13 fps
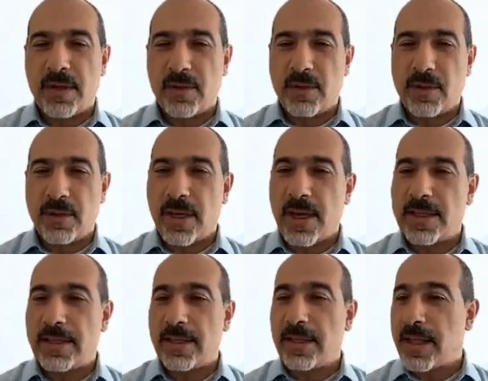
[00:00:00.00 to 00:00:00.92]

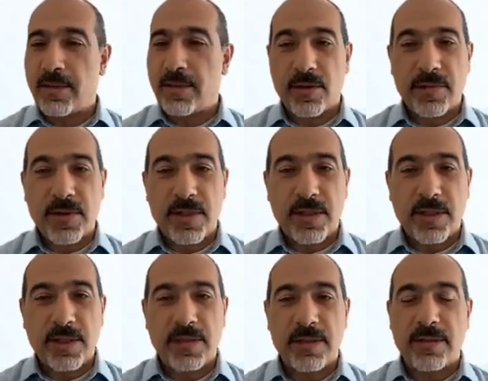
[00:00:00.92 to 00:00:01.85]
utilizing cloud
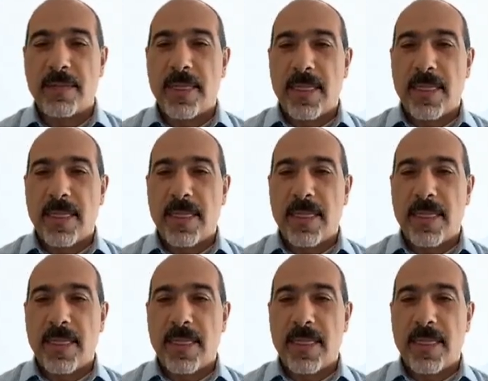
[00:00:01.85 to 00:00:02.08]
services.